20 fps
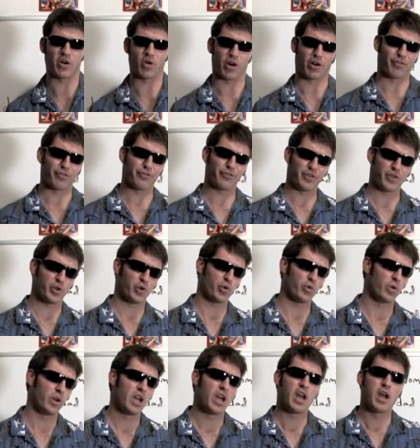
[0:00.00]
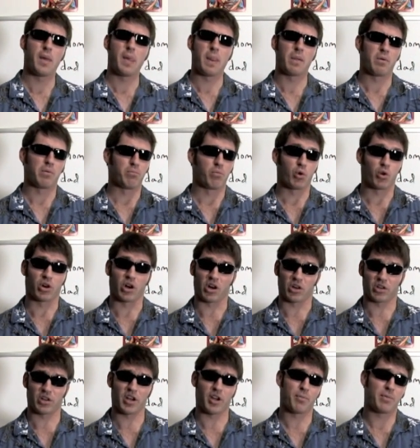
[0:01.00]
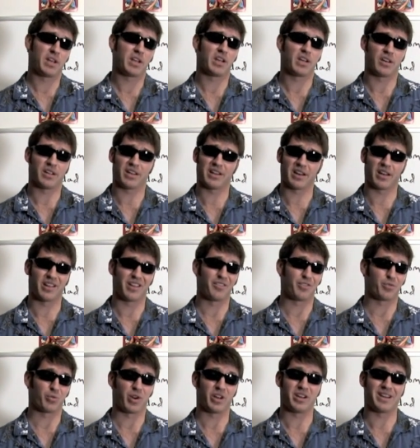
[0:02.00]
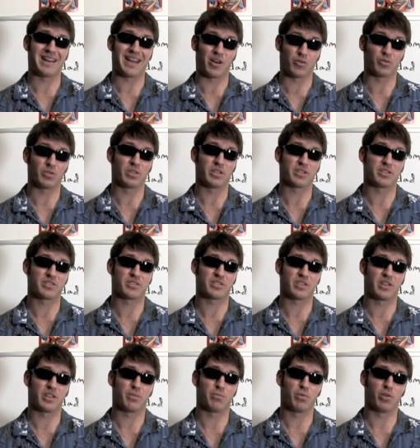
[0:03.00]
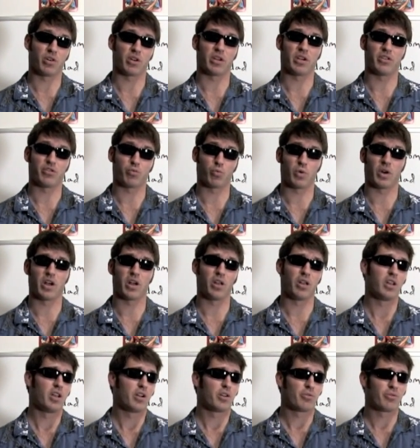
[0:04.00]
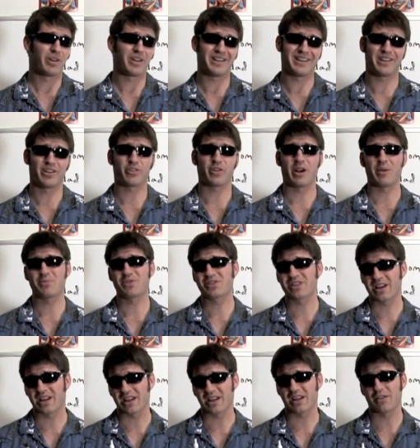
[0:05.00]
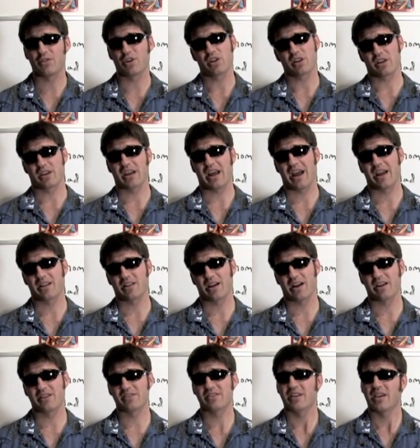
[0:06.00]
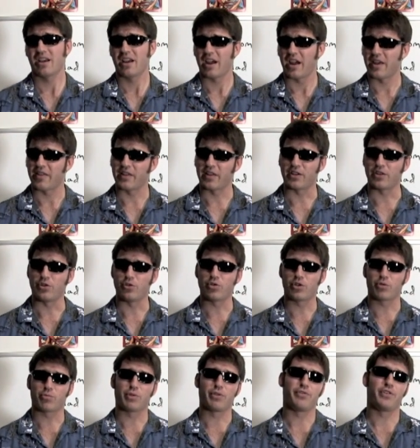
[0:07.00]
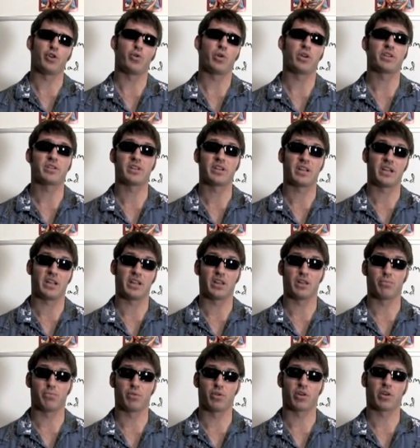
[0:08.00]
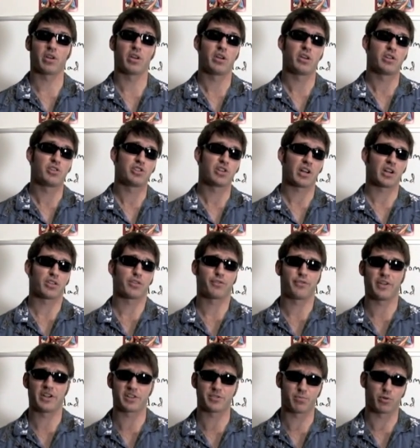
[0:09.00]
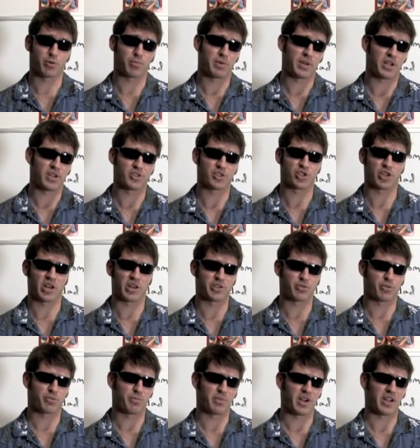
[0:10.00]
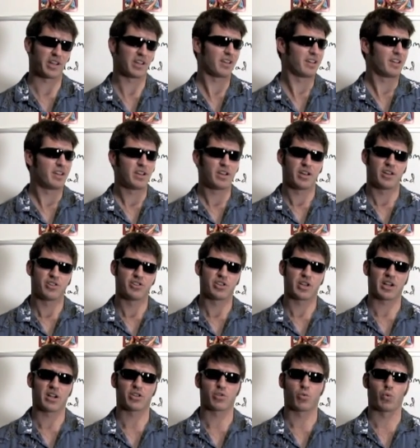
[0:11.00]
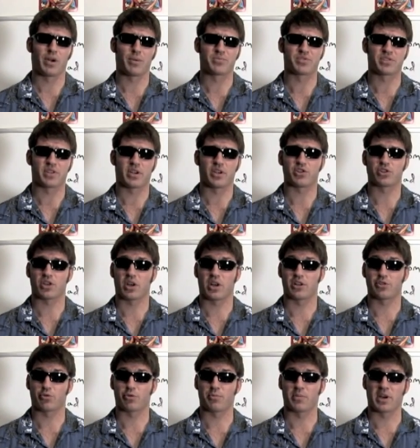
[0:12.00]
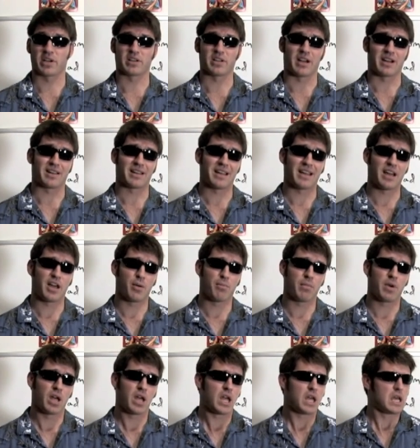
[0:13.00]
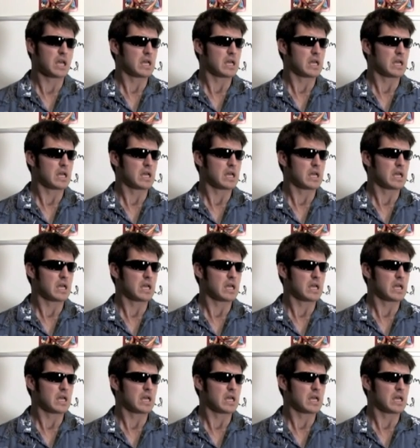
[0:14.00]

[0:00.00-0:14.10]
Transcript: now are few, but more are coming. And again, I'll have great noun lists in the book as well. Right here, I'm just kind of giving you the guidelines, and then you can review it in the book. Check out the Facebook page, Chinese with Mike. Check out the website, ChineseWithMike.com.